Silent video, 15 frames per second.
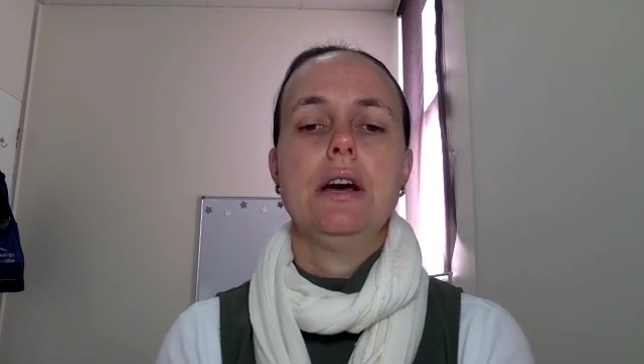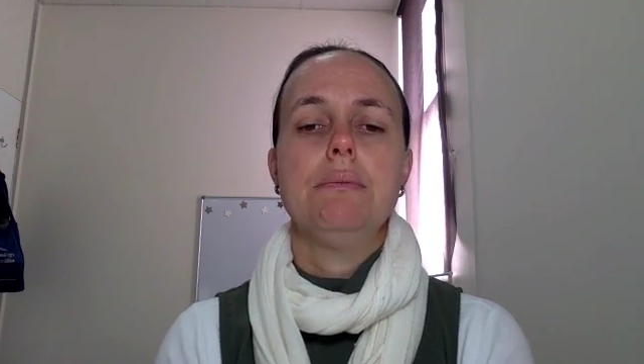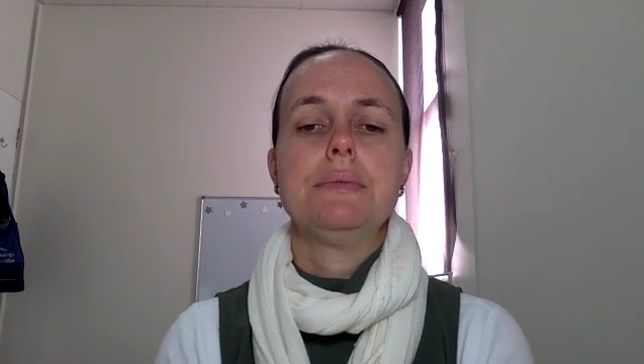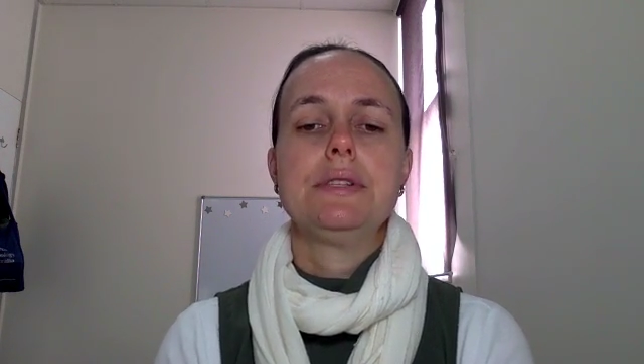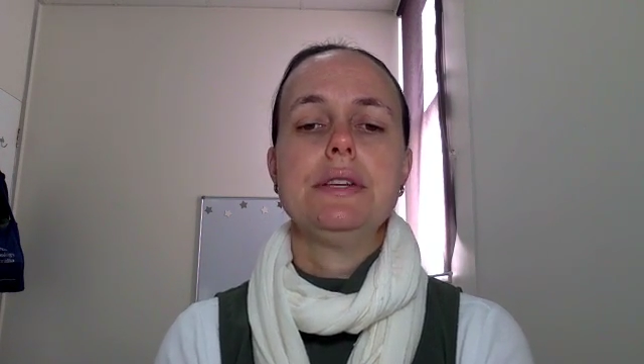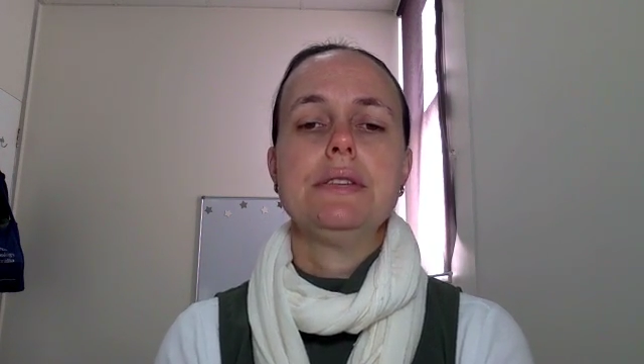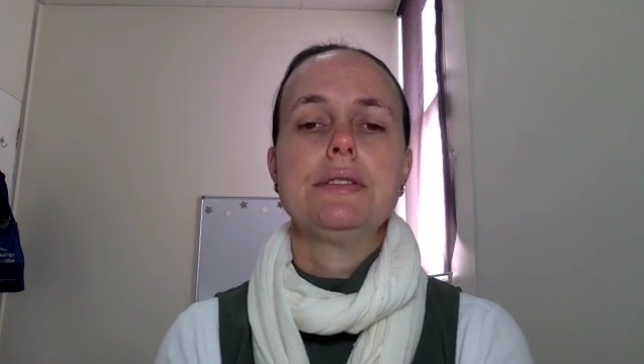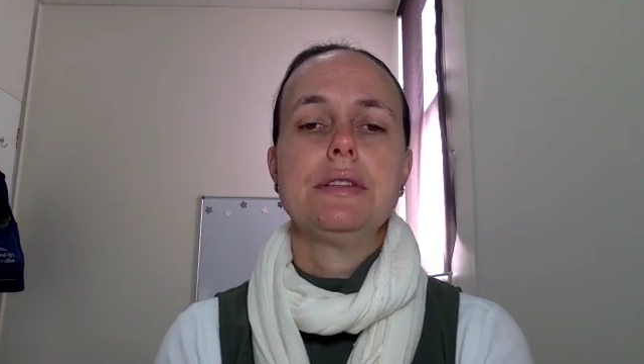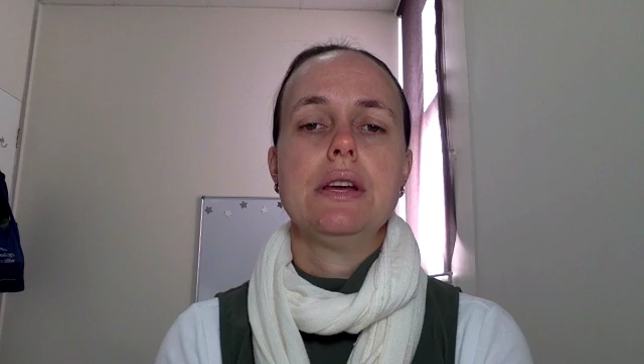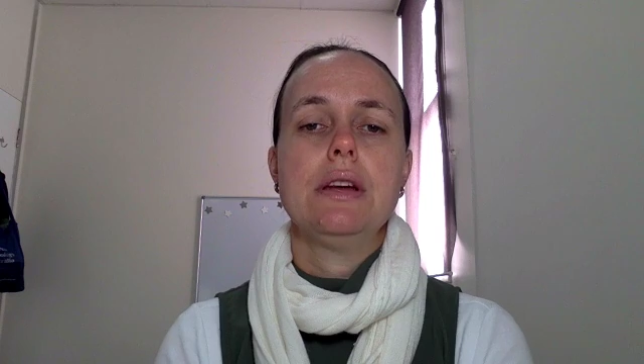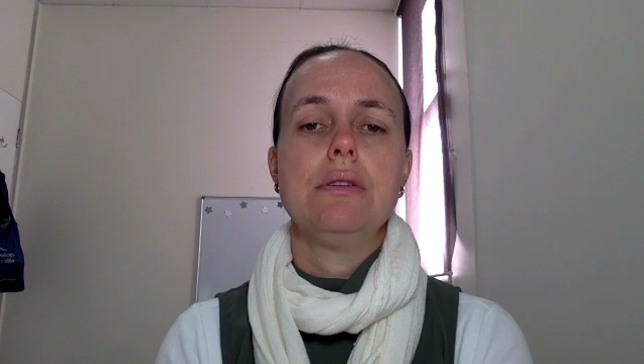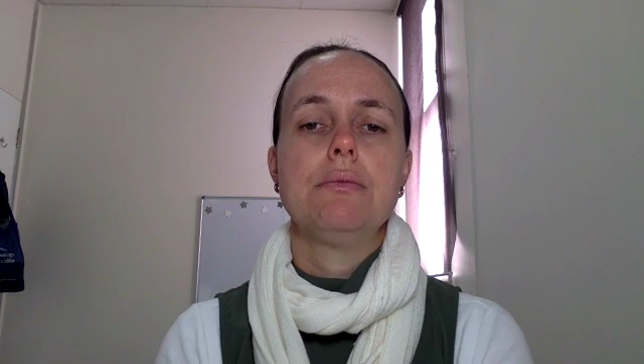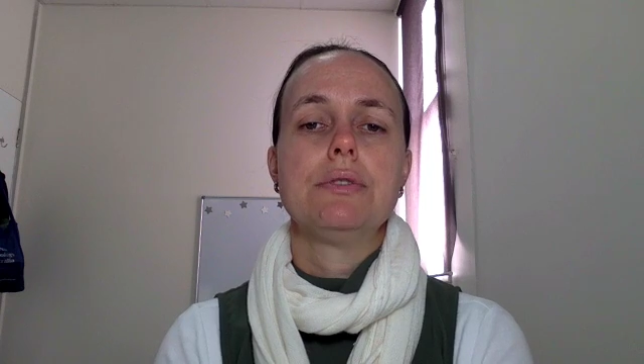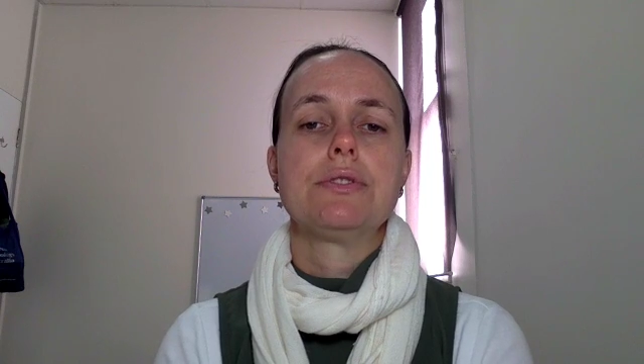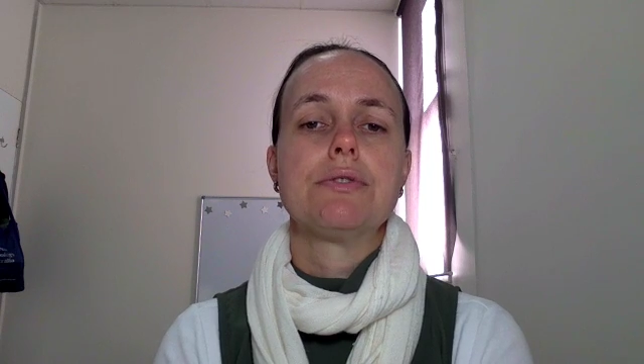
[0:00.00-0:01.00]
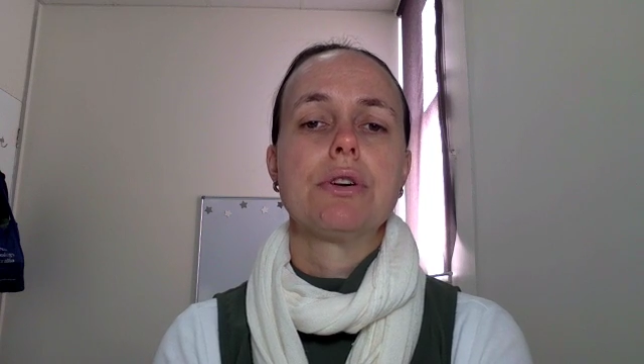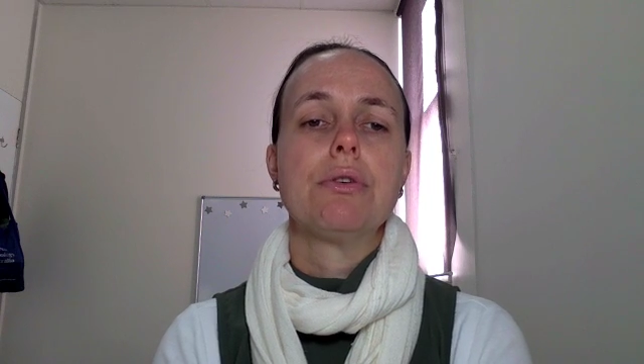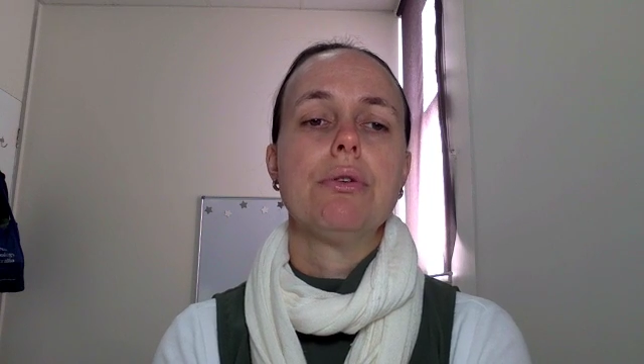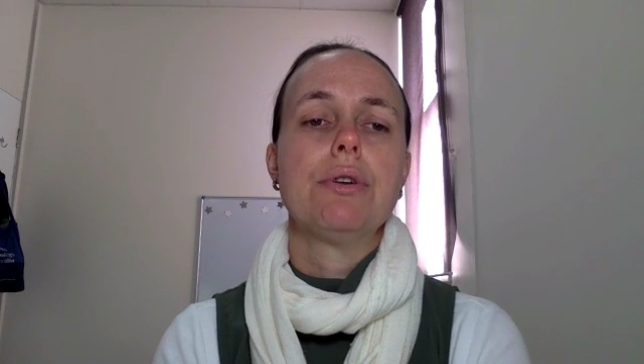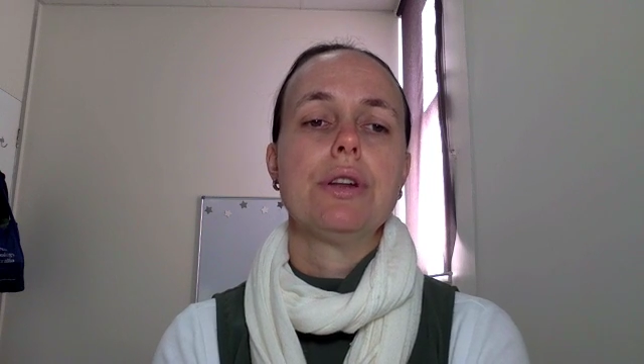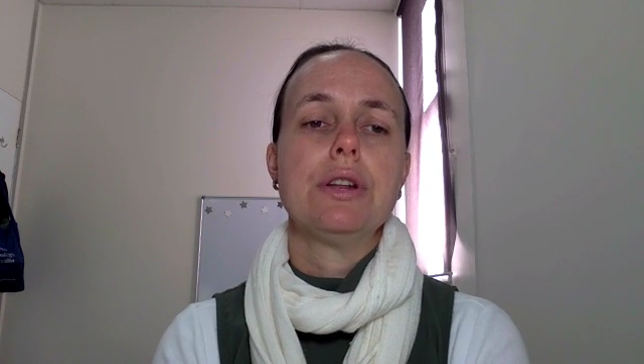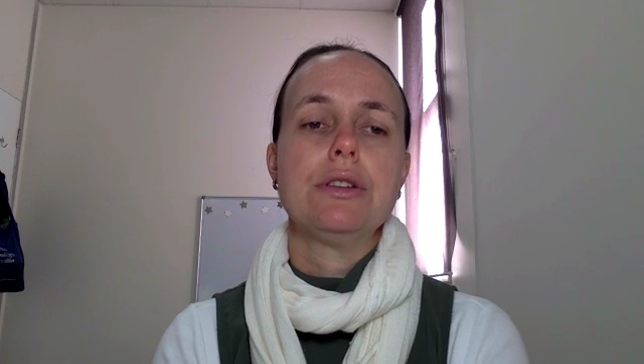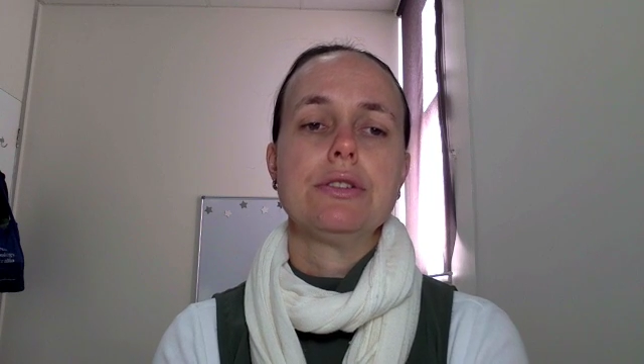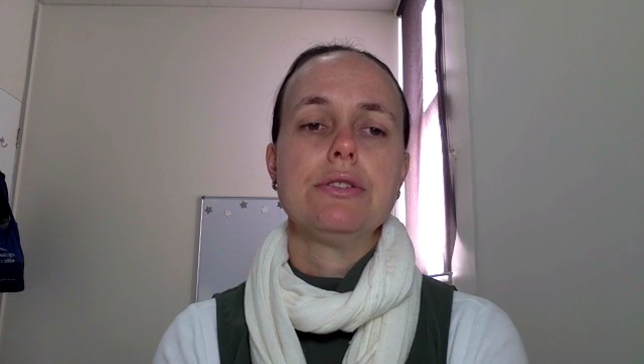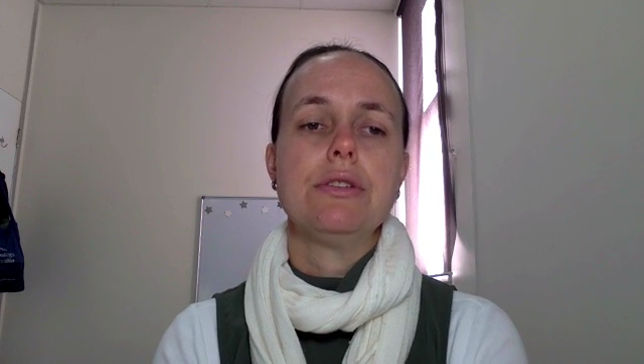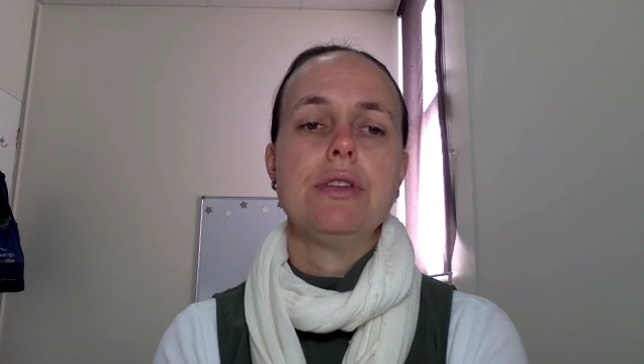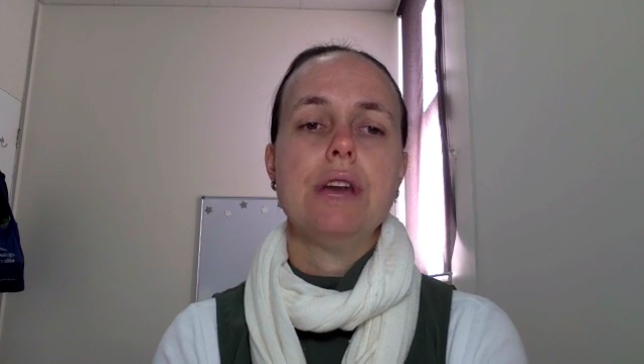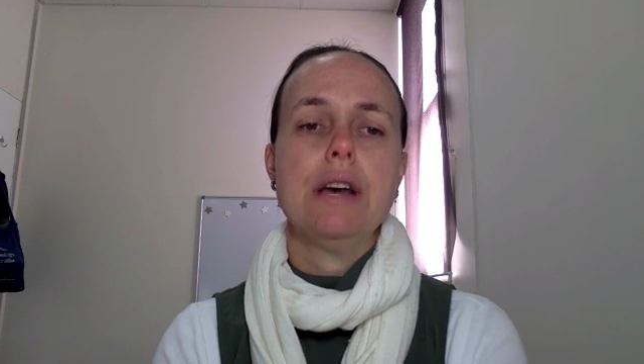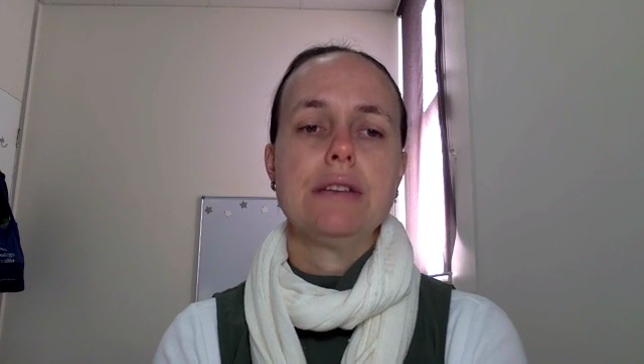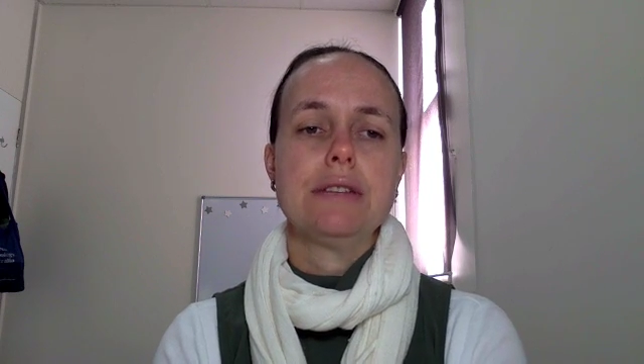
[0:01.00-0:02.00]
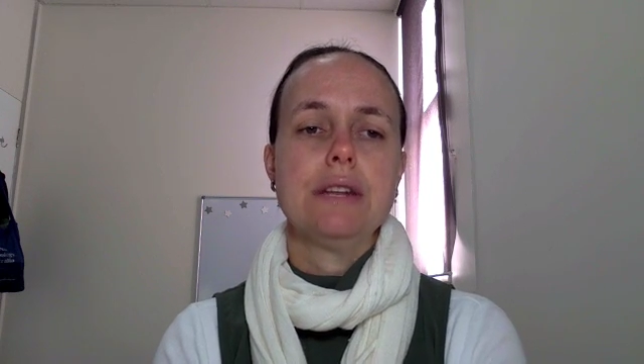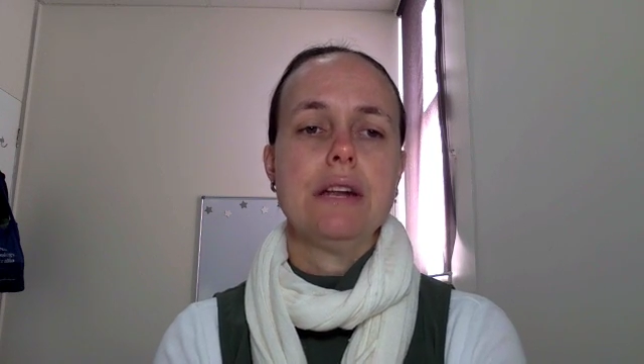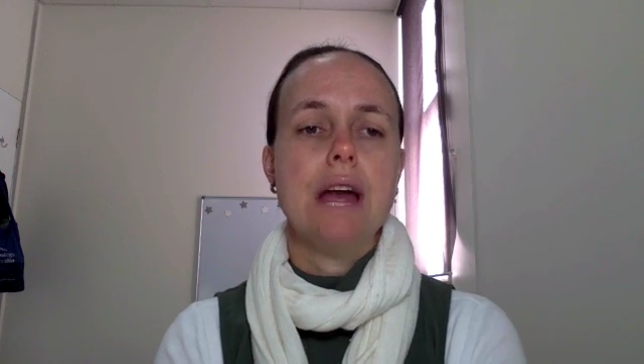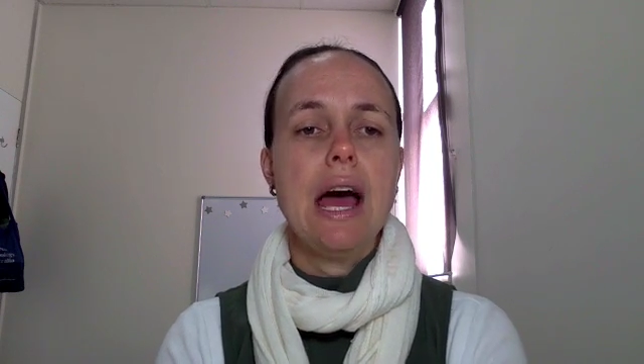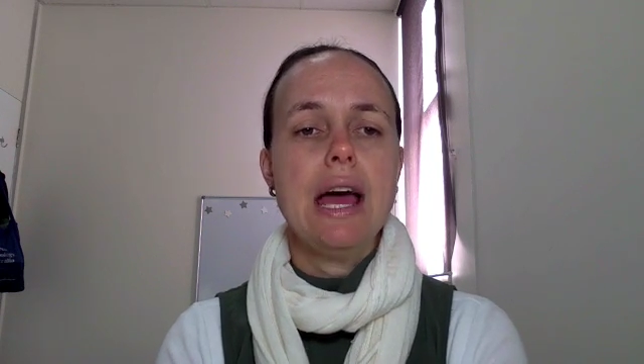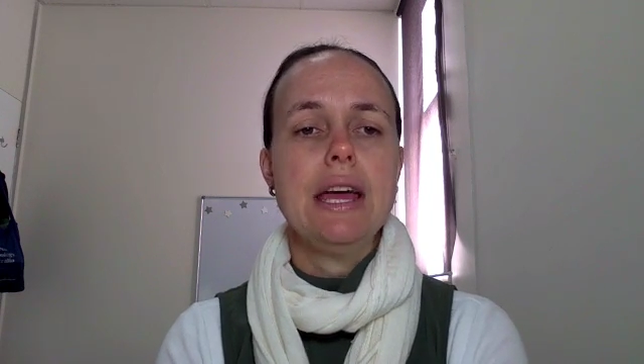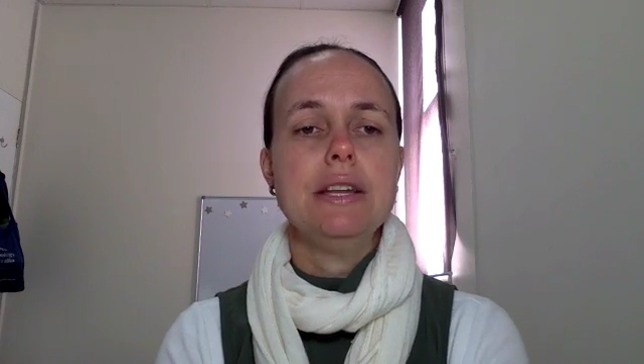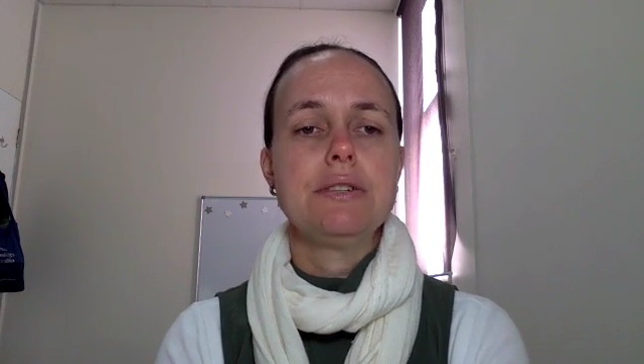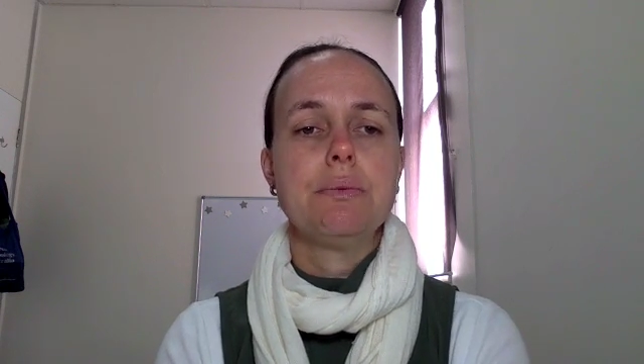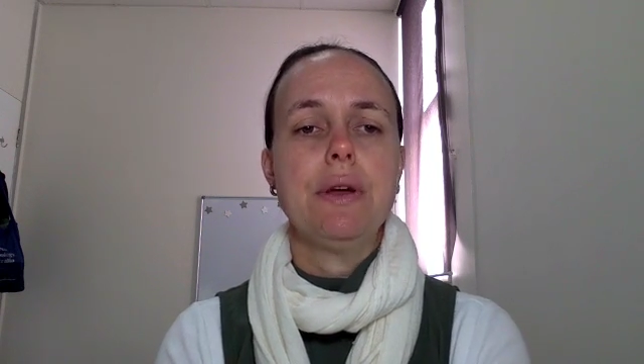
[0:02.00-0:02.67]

since then was recorded in 2008,